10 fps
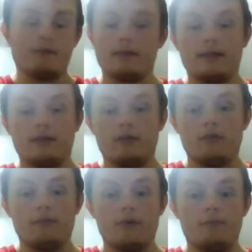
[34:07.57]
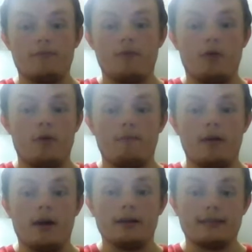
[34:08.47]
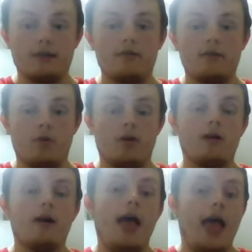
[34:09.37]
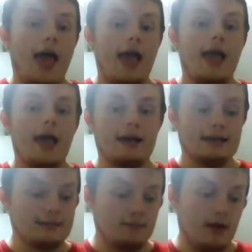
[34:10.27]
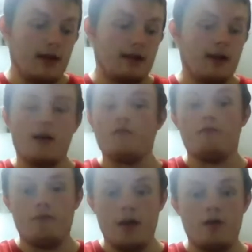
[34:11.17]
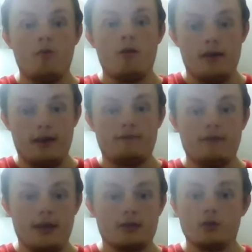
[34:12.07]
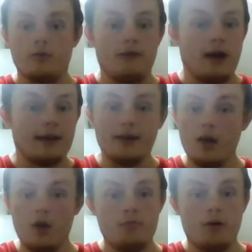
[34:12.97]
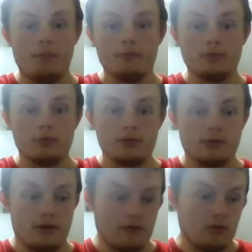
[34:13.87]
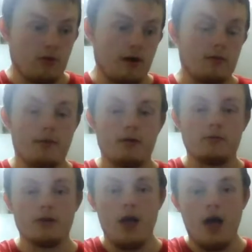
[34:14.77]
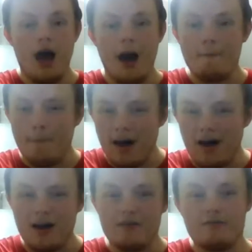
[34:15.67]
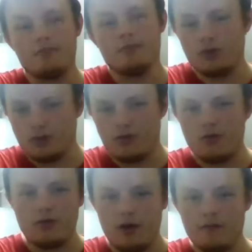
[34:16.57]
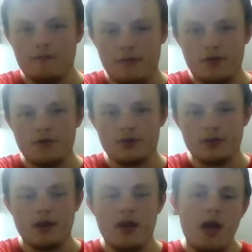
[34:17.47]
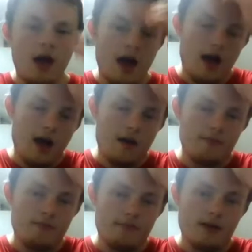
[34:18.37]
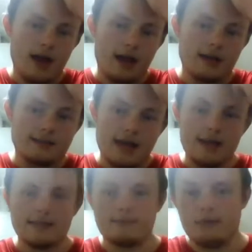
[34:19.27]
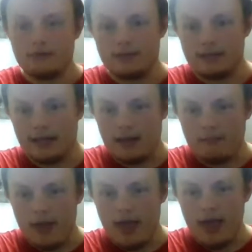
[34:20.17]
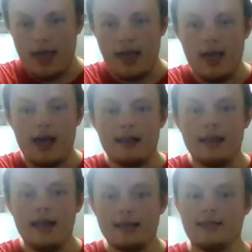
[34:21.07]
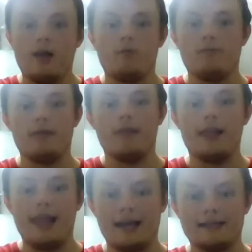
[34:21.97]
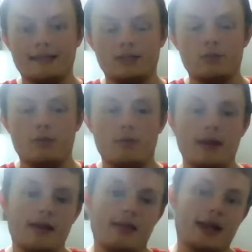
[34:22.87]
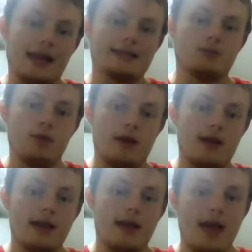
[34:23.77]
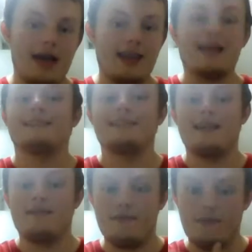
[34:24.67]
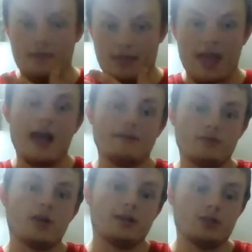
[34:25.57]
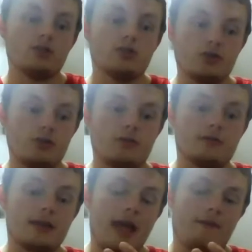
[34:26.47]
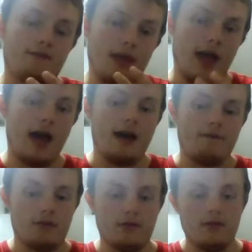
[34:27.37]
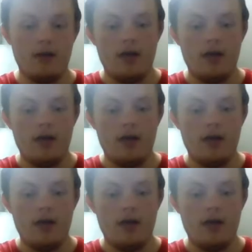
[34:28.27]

done a lorry build before, but I tell you what, it has been a real lovely issue. We've had no problems whatsoever throughout the build, apart from the screw confusion. And as Alex builds set up here, let's hope that the next issue, when we get that next week, let's see if they have changed the screws. If they haven't,